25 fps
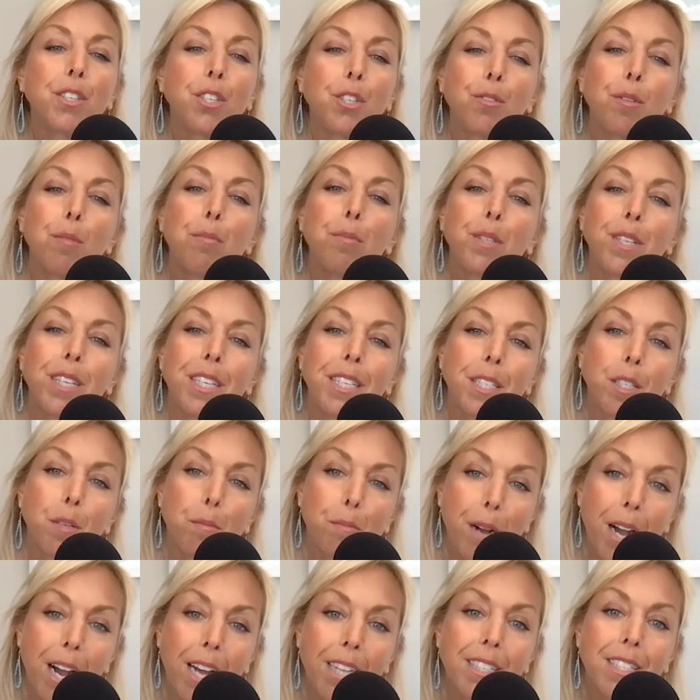to replace a
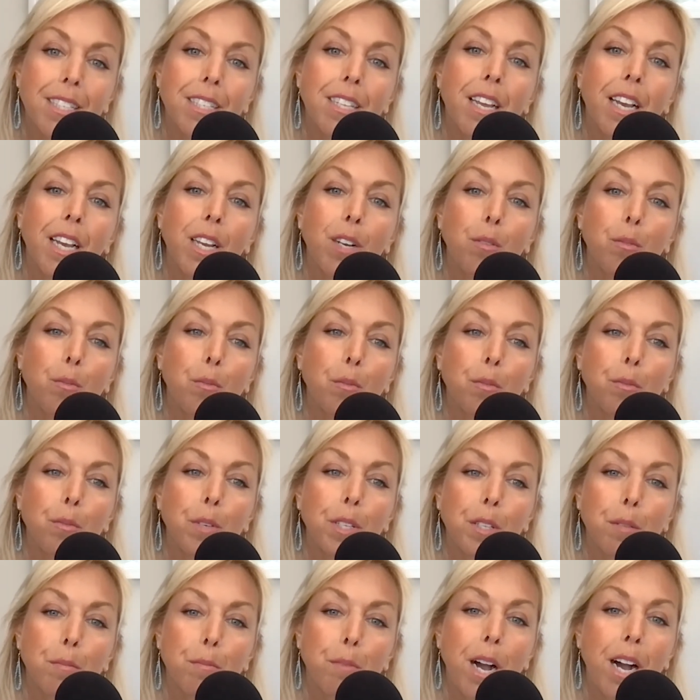POTS line with
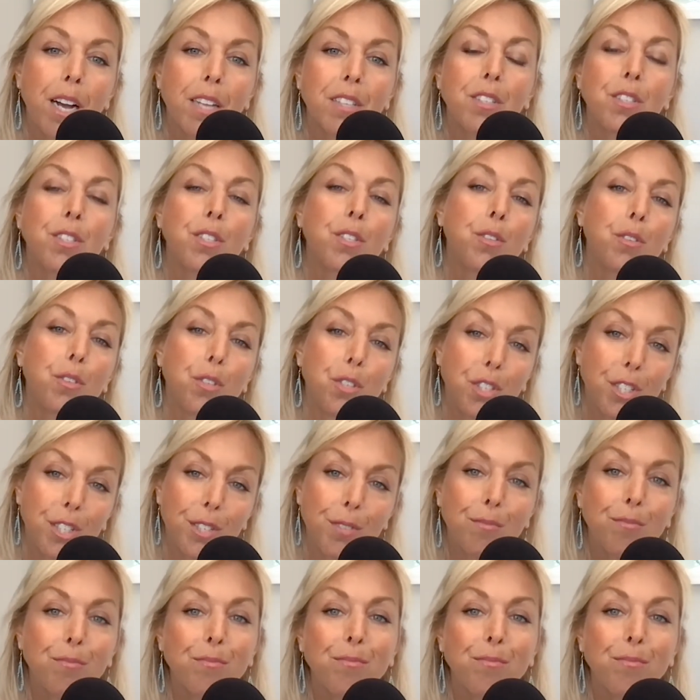a POTS solution?